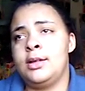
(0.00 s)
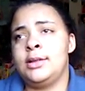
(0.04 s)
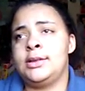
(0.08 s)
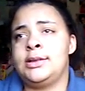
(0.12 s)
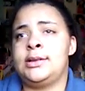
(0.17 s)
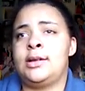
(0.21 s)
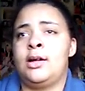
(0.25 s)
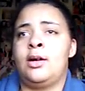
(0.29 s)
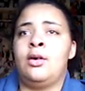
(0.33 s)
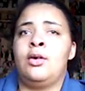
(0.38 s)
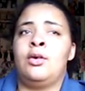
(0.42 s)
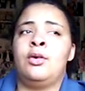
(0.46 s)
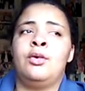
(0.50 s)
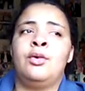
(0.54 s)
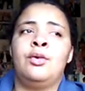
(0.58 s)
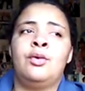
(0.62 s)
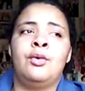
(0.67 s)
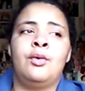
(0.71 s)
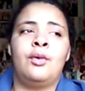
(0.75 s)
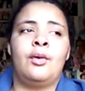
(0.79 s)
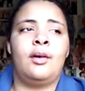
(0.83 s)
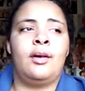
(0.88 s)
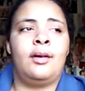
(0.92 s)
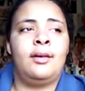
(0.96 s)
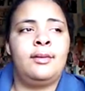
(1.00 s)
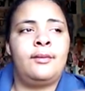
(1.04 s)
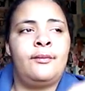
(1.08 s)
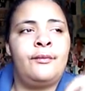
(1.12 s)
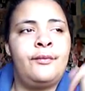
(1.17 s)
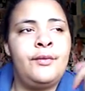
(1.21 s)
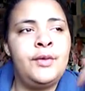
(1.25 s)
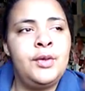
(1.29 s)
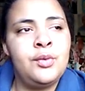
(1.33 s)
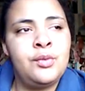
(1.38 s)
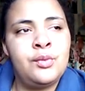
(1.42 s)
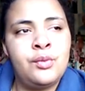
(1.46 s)
So a
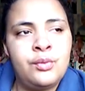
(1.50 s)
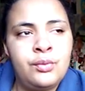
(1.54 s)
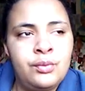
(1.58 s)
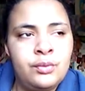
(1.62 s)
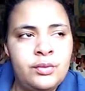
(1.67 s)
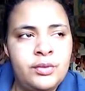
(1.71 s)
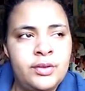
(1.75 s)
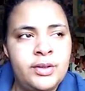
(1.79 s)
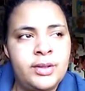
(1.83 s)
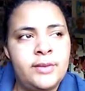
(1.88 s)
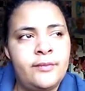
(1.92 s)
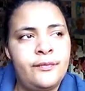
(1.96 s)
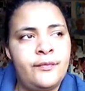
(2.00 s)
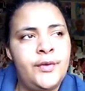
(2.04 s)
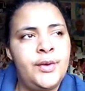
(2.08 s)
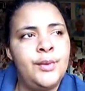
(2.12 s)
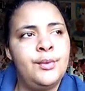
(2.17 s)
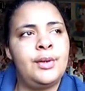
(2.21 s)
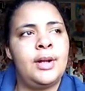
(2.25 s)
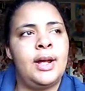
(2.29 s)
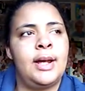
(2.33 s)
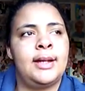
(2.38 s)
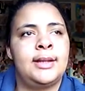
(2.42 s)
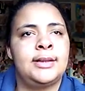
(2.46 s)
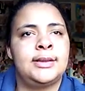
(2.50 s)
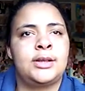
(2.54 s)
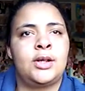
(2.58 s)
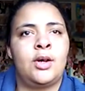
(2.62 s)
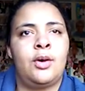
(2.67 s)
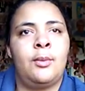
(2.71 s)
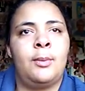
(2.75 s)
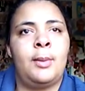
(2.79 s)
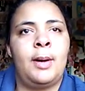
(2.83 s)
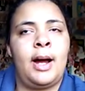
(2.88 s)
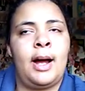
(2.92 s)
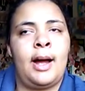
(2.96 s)
few few days
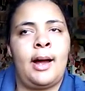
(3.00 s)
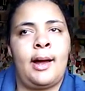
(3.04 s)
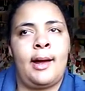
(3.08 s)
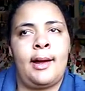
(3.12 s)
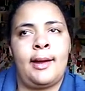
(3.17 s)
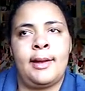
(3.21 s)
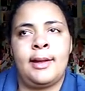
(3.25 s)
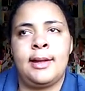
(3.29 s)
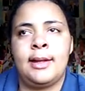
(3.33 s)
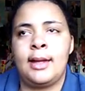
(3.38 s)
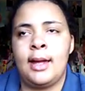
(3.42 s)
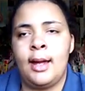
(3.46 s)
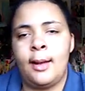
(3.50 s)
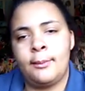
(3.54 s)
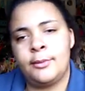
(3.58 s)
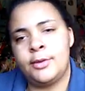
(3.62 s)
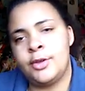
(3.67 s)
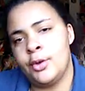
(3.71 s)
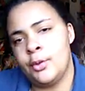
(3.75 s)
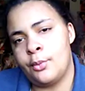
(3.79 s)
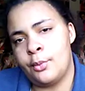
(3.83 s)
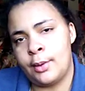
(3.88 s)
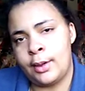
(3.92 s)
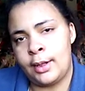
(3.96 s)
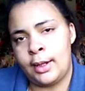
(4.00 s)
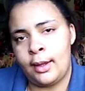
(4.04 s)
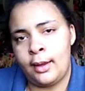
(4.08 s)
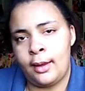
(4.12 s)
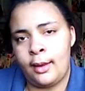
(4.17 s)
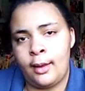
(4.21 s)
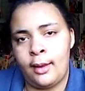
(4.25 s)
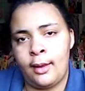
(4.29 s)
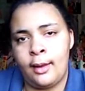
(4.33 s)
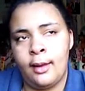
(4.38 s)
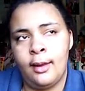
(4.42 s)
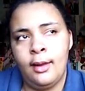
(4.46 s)
go by. He kept doing
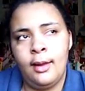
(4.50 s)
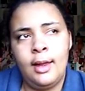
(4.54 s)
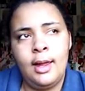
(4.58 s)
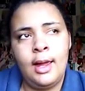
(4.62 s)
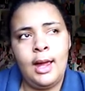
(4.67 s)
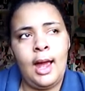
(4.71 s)
it.